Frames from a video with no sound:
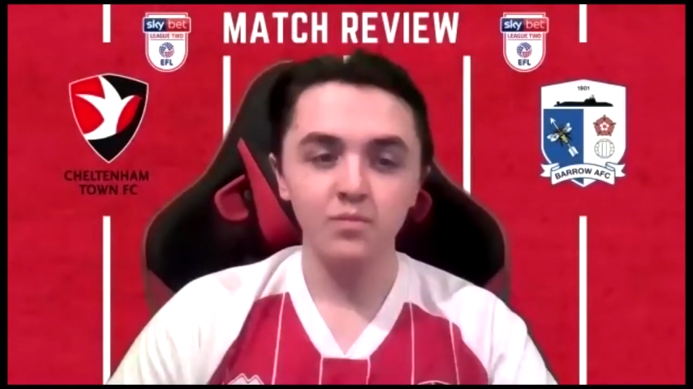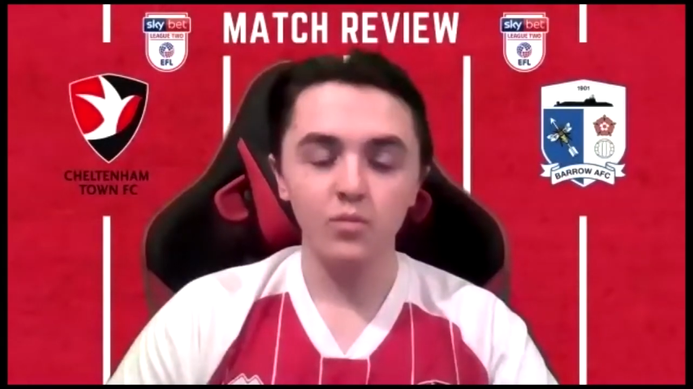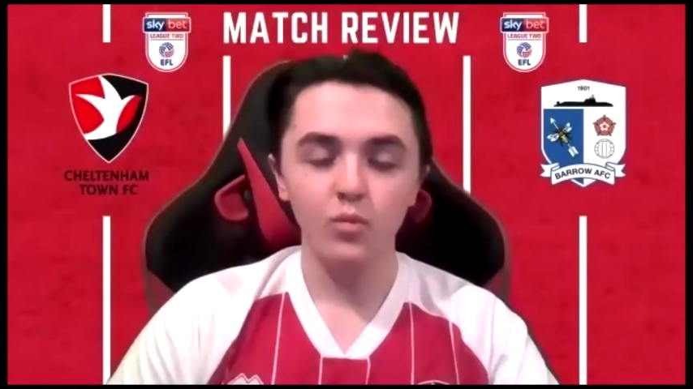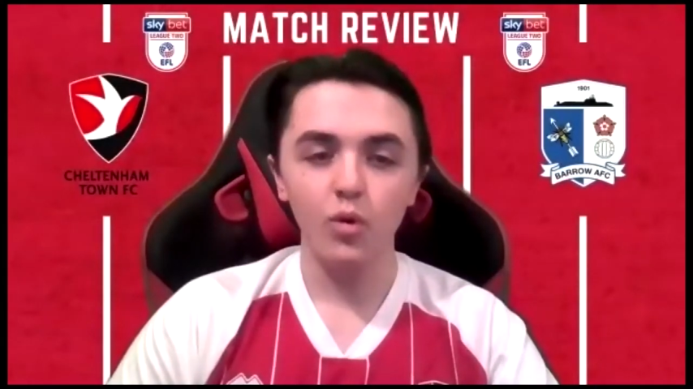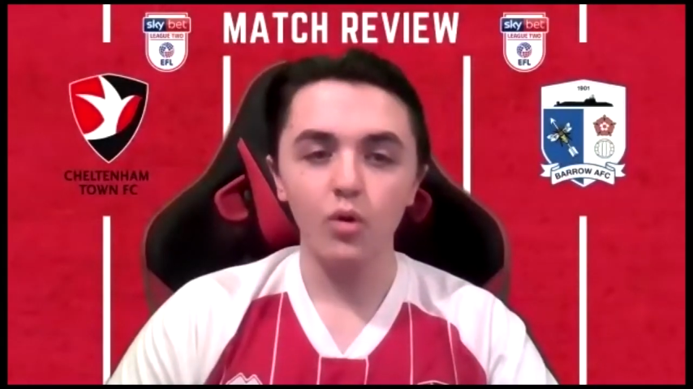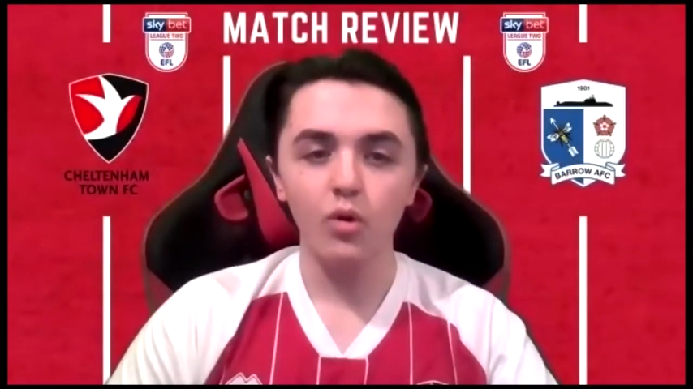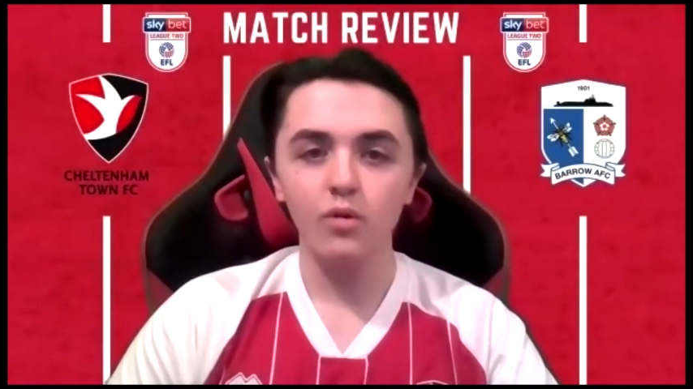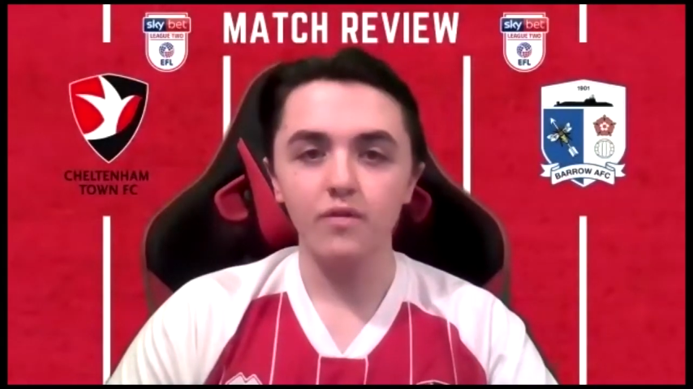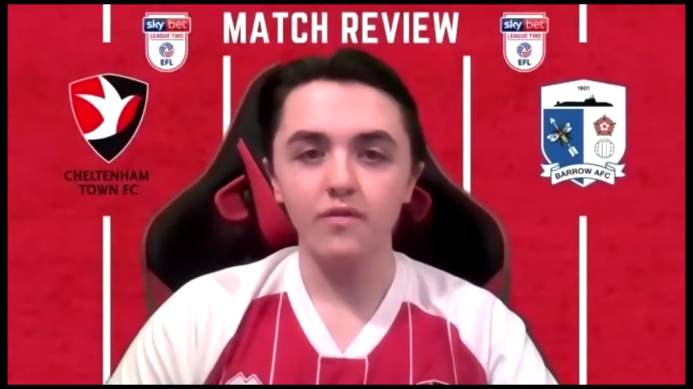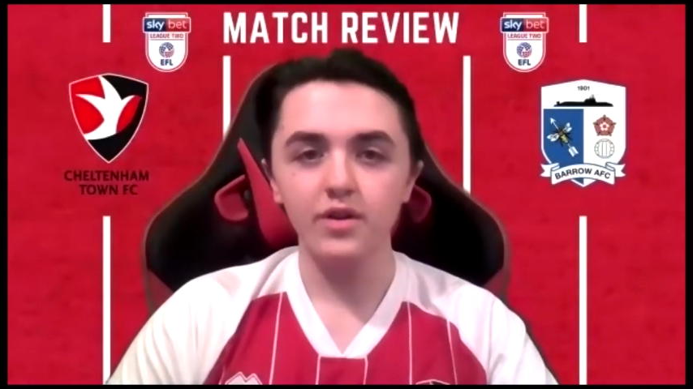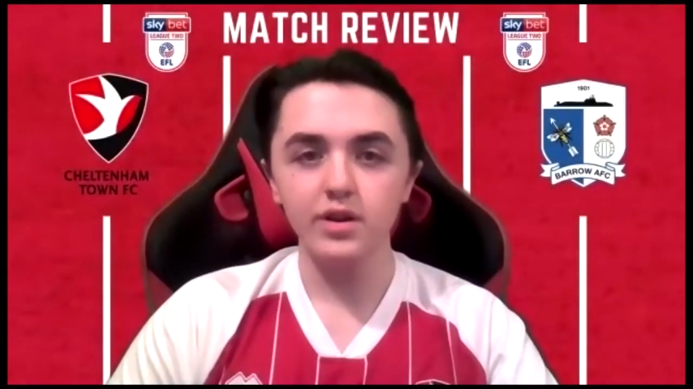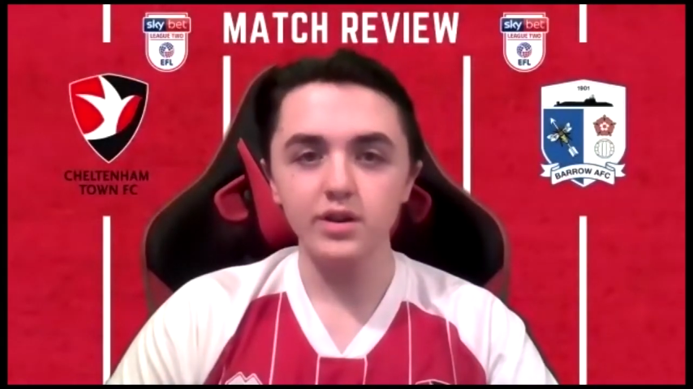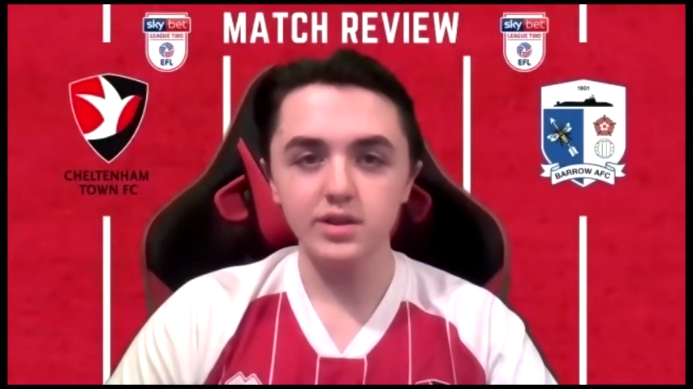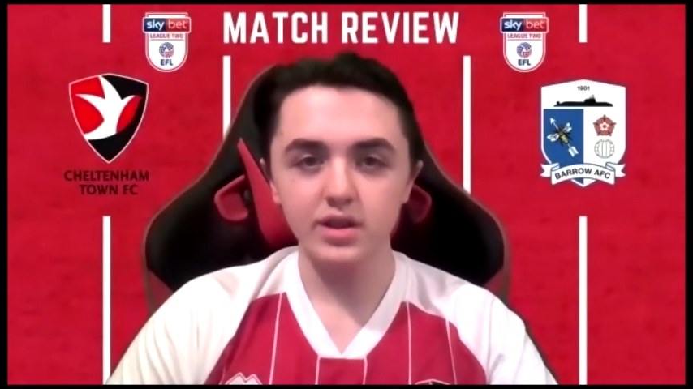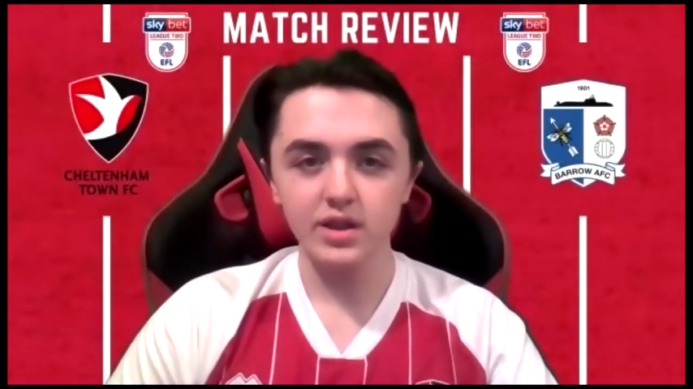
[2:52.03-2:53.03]
Well,
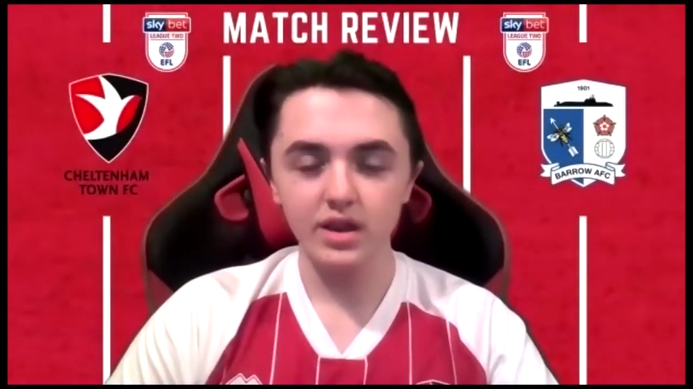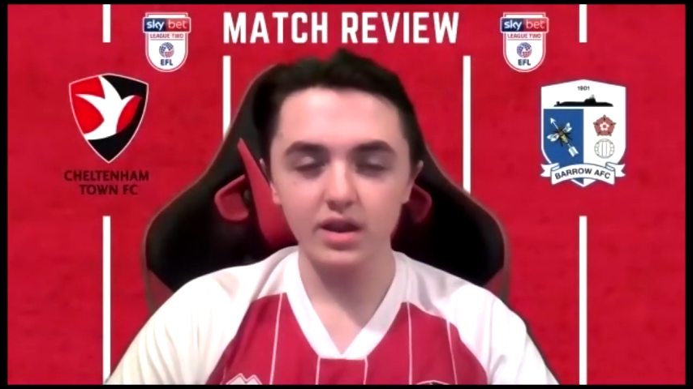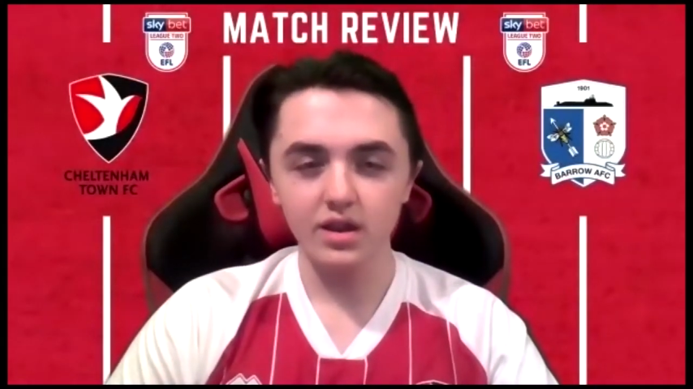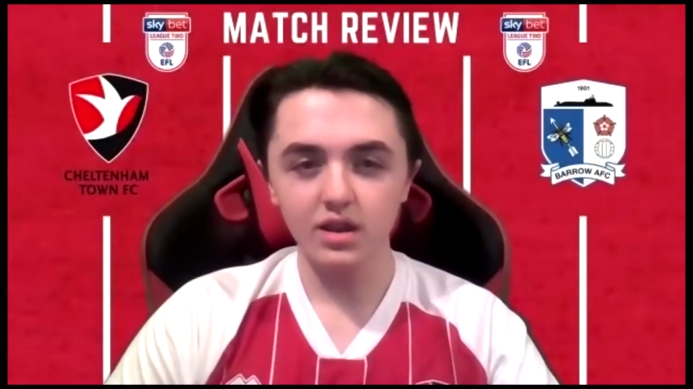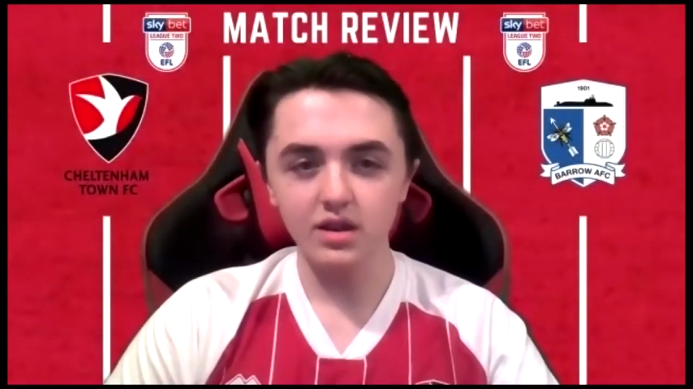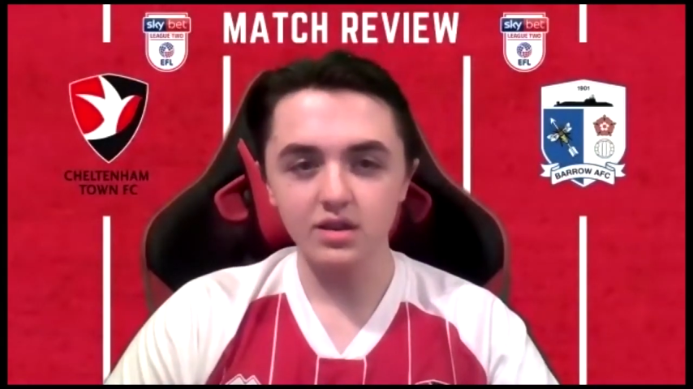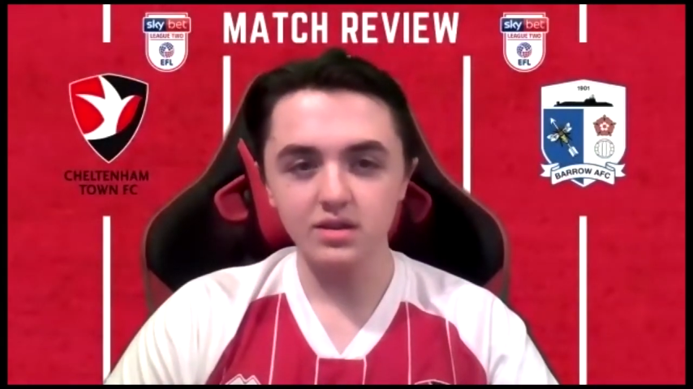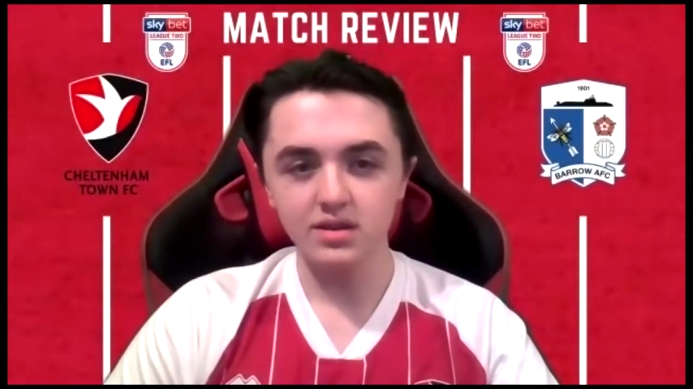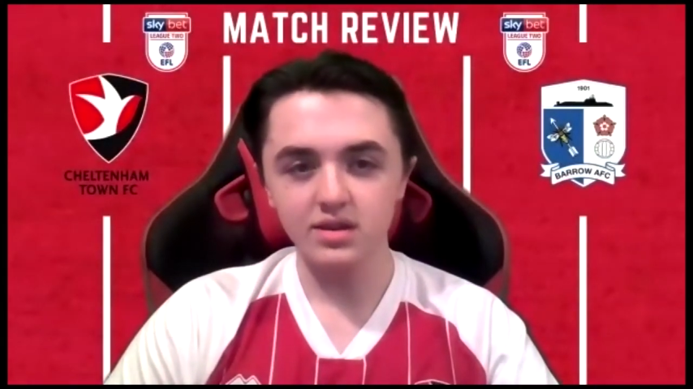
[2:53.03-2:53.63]
firstly, I'd like